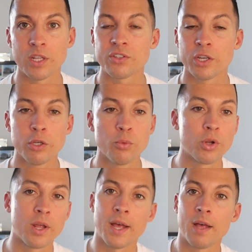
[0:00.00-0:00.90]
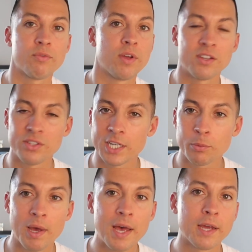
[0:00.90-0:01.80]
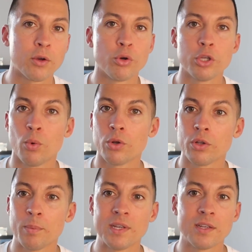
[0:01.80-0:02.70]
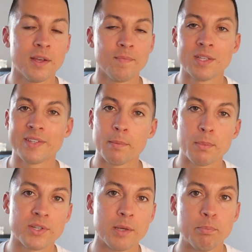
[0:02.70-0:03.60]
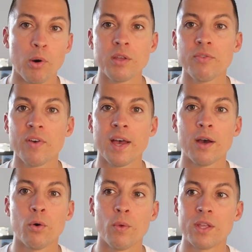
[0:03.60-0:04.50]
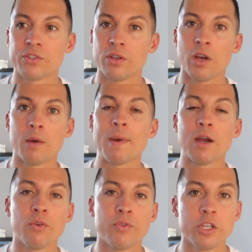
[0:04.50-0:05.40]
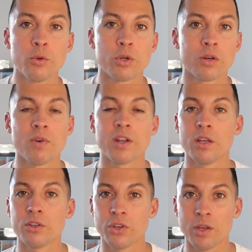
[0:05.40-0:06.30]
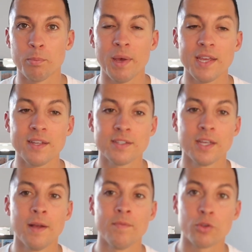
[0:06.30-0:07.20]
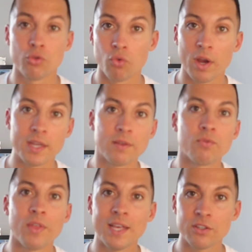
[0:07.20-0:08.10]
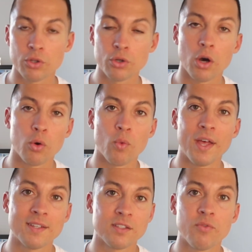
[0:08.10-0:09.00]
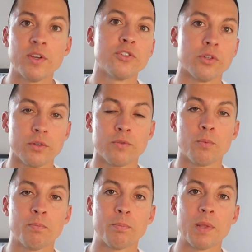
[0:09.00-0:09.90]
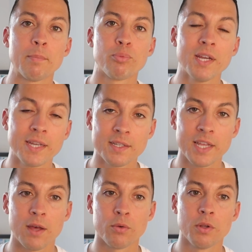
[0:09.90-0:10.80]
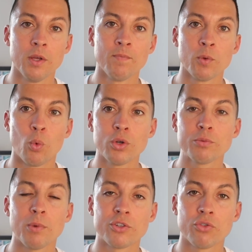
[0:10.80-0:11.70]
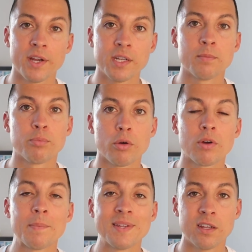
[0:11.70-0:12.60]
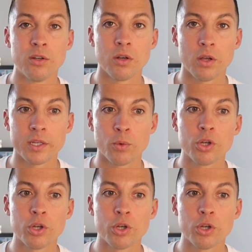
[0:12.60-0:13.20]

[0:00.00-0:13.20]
Let's say you want to have a six pack or you want to be 10% body fat or there's a, a marathon you want to run at a certain pace. Great, there's the goal, there's the vision. But then break it down. What does my training program need to look like?